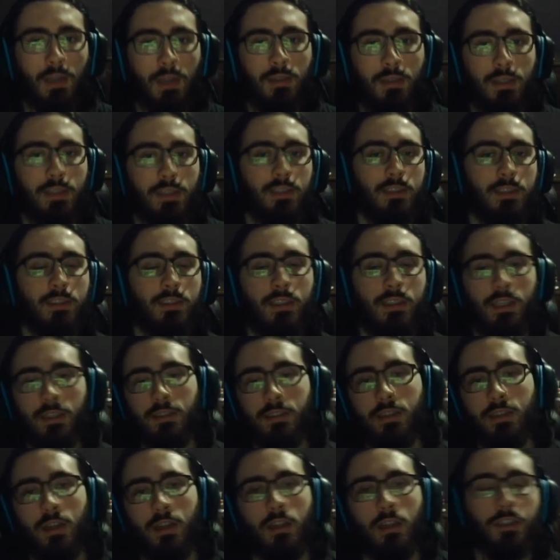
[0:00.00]
This is the
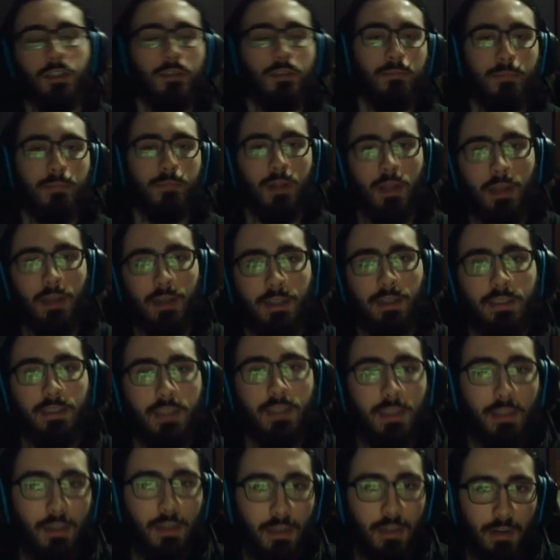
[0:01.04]
intelligent play, and I
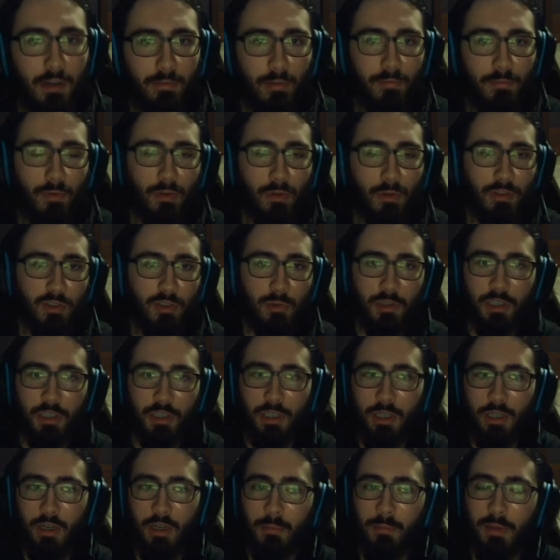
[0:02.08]
say they're never Volt
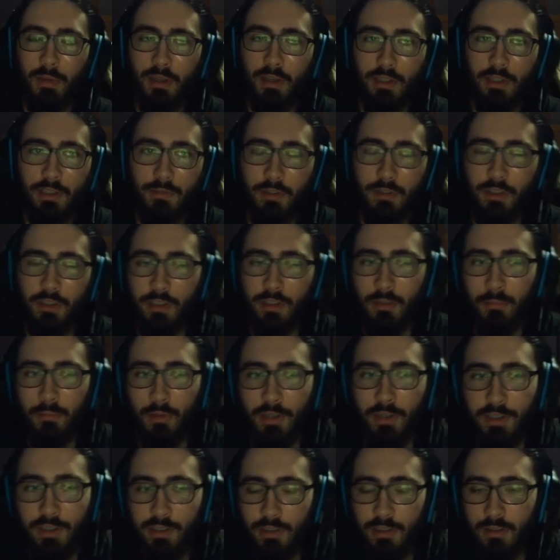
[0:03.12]
switching here because for some
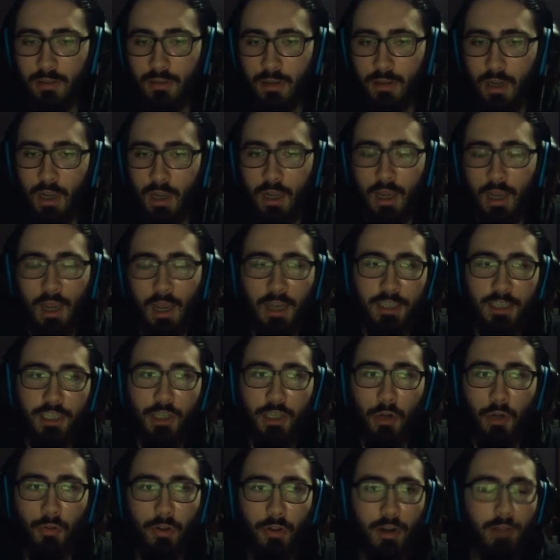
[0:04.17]
reason...
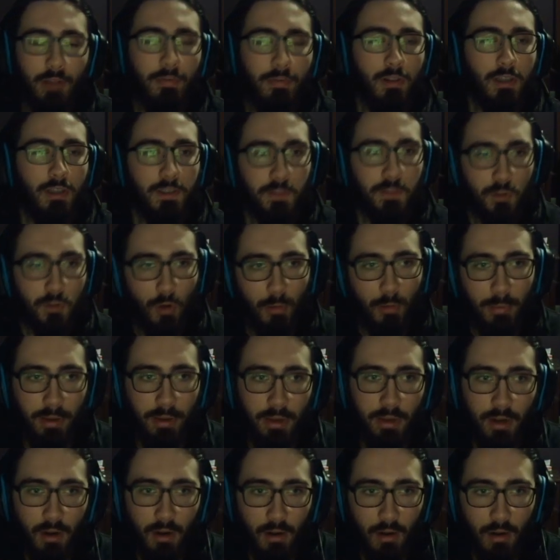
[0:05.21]
Actually, no, they're never Leaf Storming
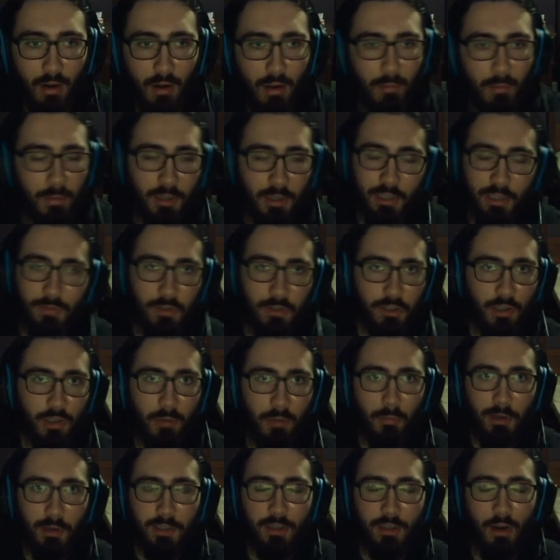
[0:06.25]
here. Because for
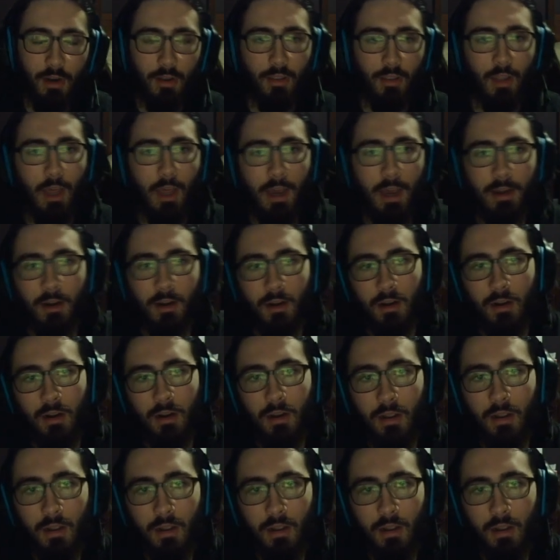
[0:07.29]
some reason on Ladder,